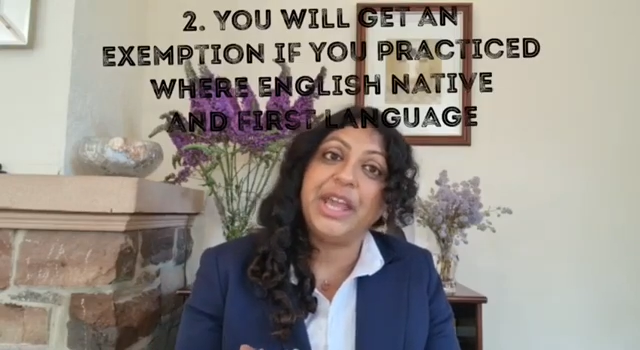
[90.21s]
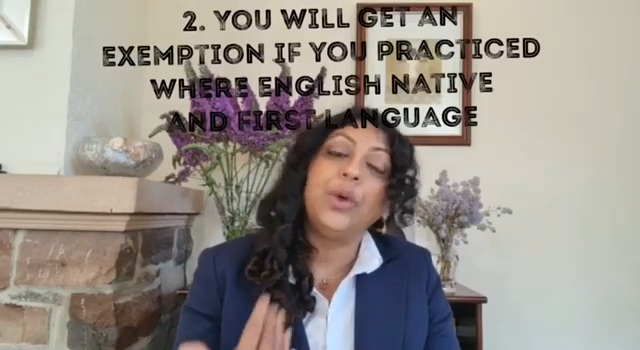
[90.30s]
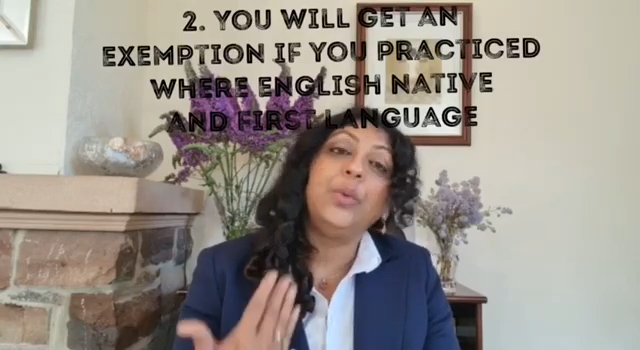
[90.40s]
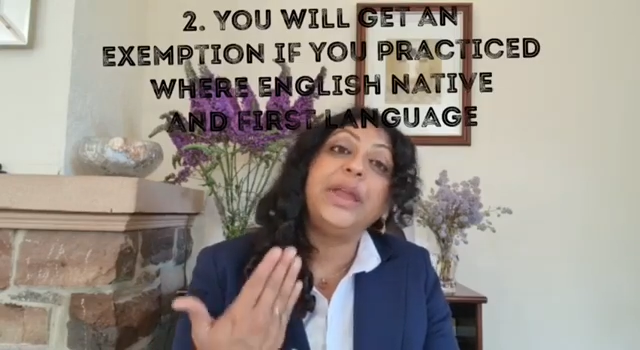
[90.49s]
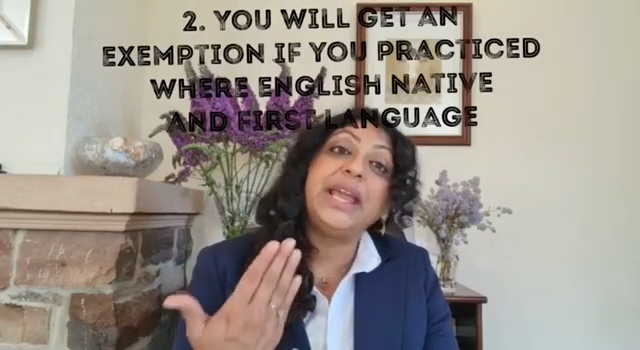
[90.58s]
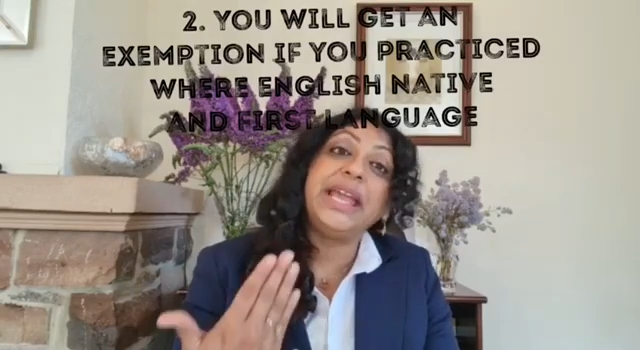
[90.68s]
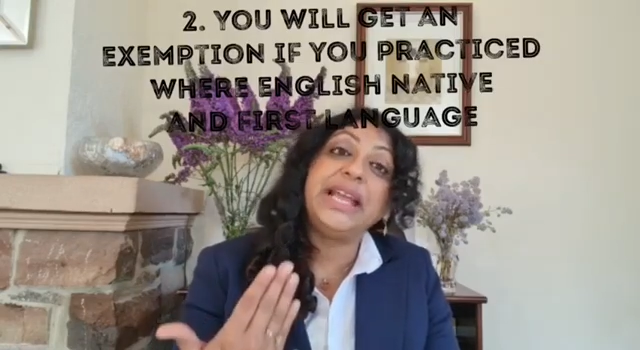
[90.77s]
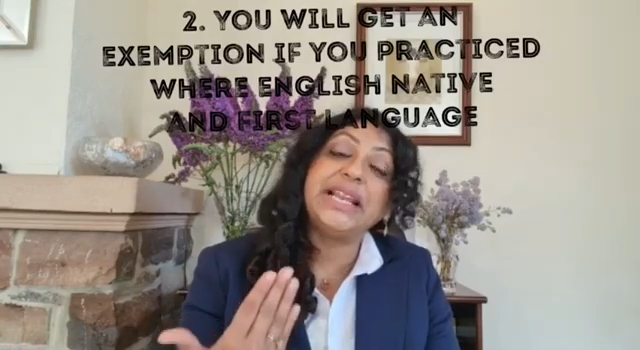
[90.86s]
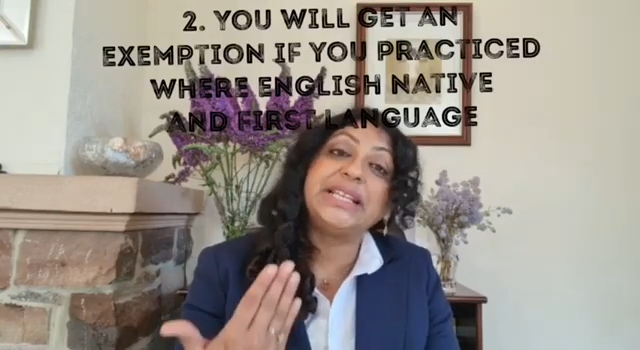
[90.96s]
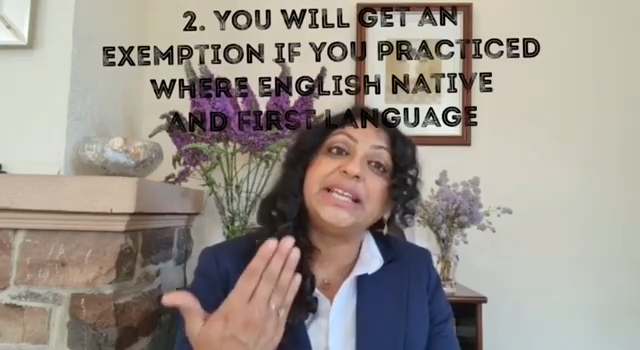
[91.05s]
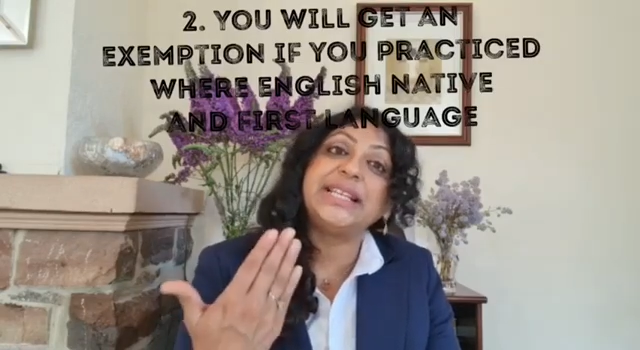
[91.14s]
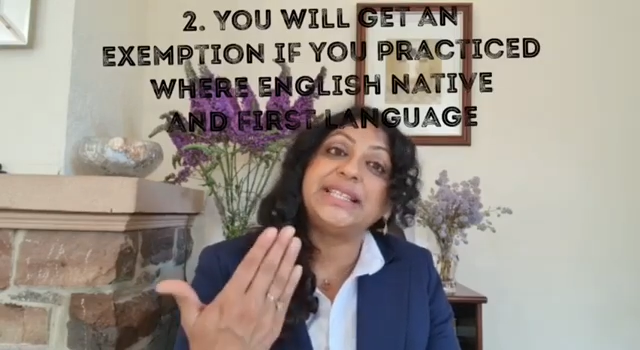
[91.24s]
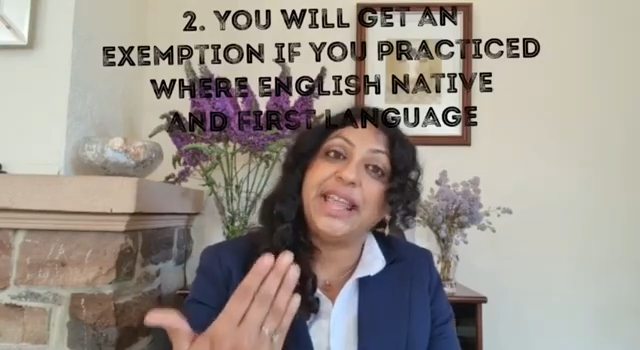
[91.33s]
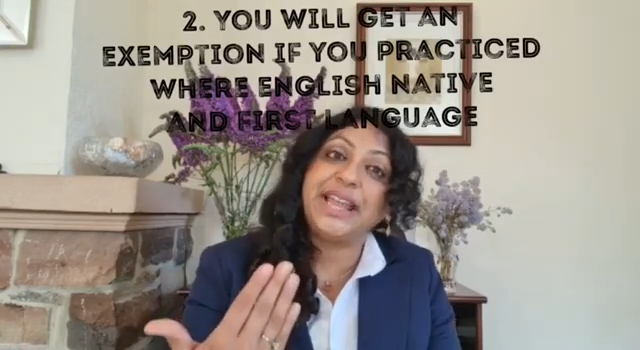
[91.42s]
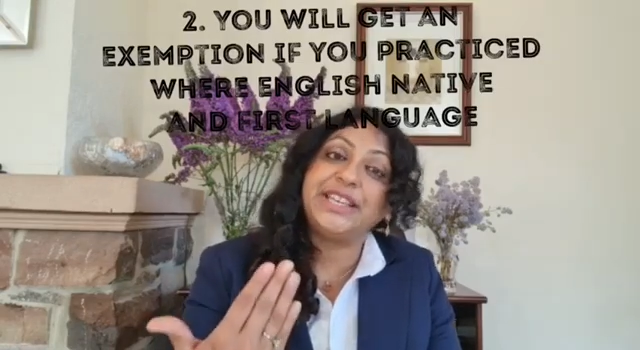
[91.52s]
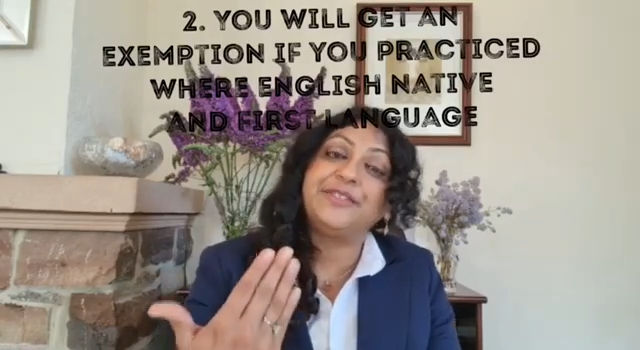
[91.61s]
where English is
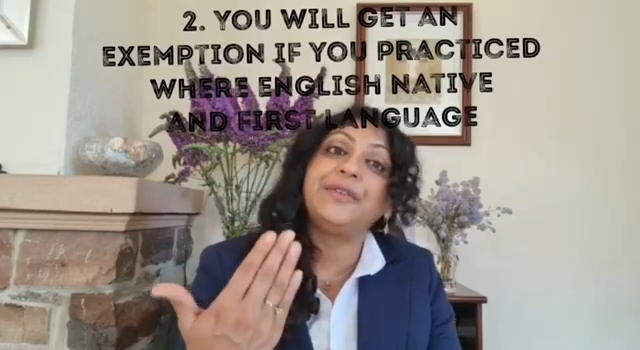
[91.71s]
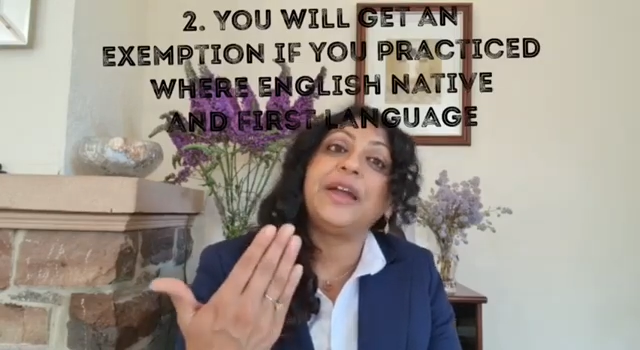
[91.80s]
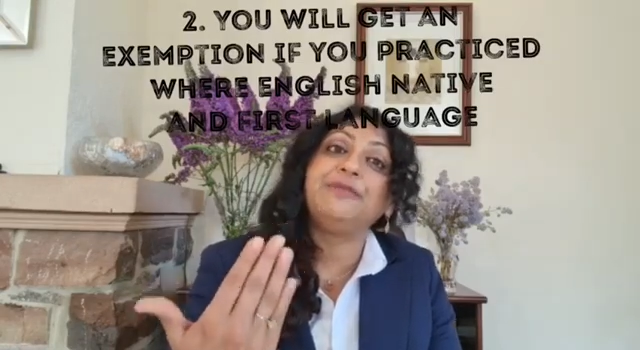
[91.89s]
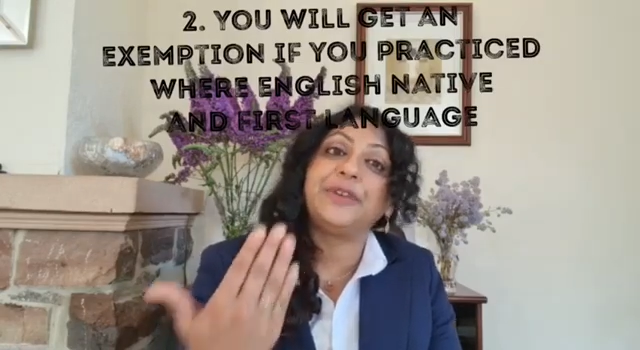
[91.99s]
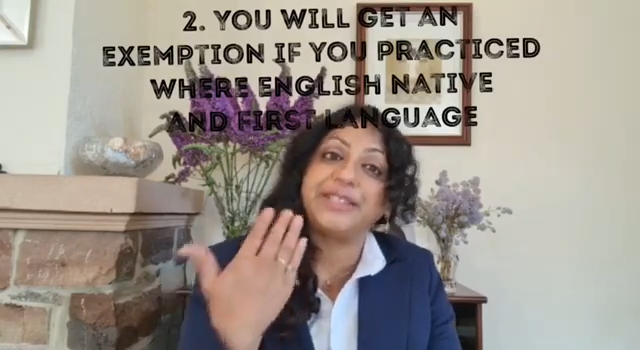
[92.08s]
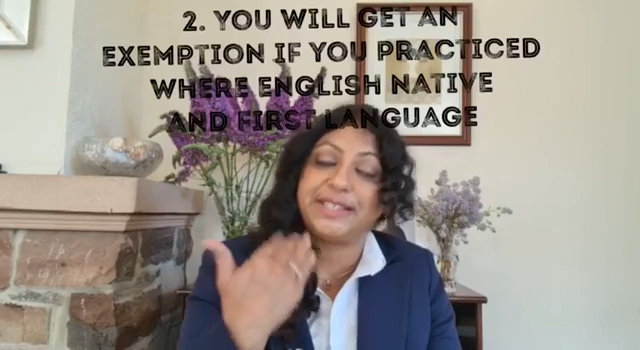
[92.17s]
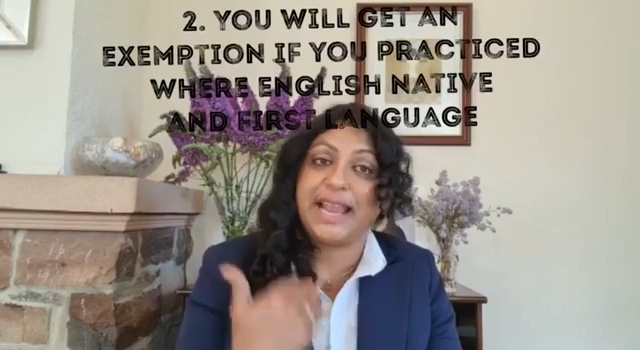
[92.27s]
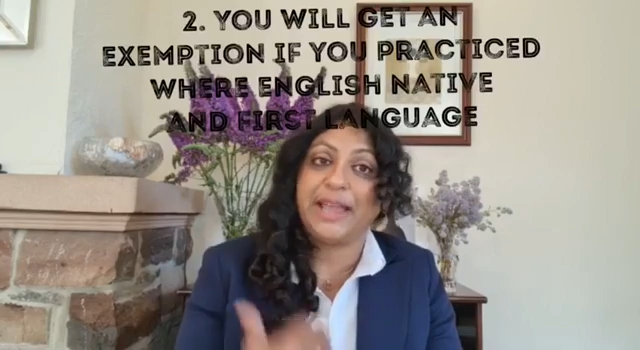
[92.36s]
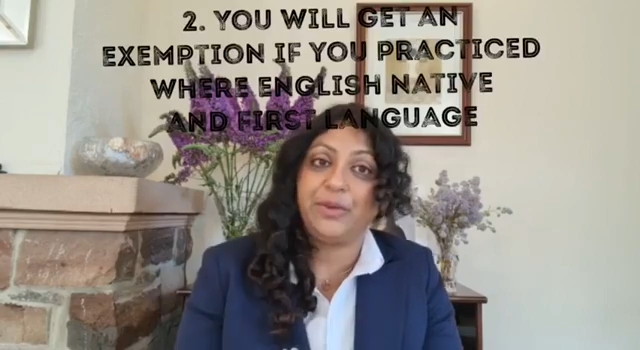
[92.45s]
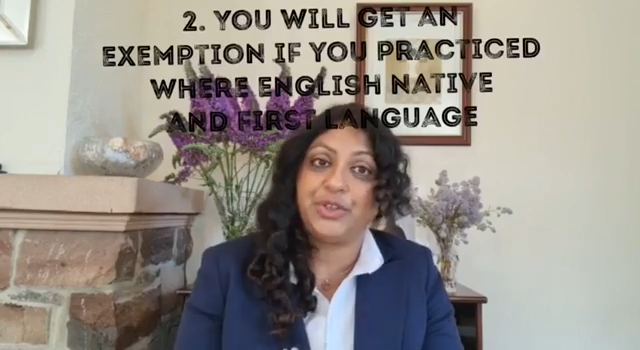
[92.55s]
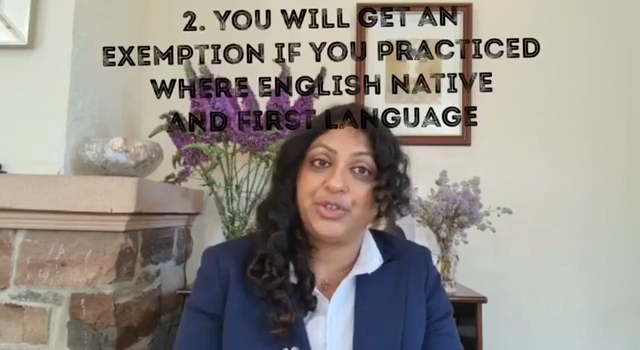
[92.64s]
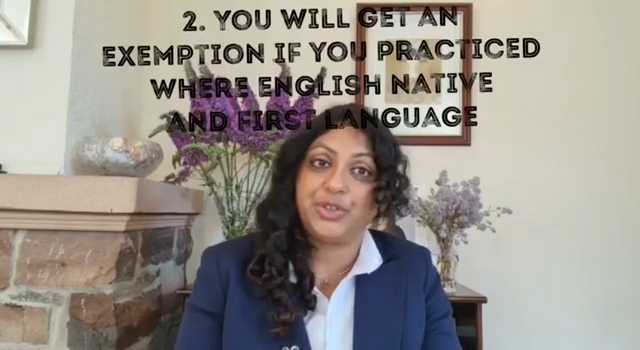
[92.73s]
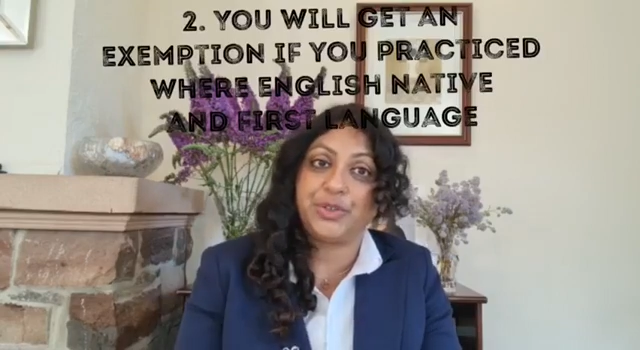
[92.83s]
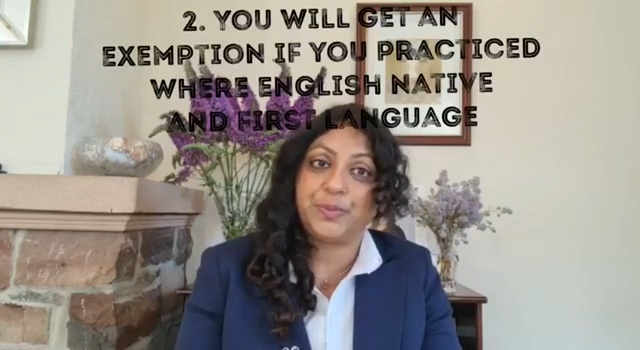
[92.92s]
native and first language.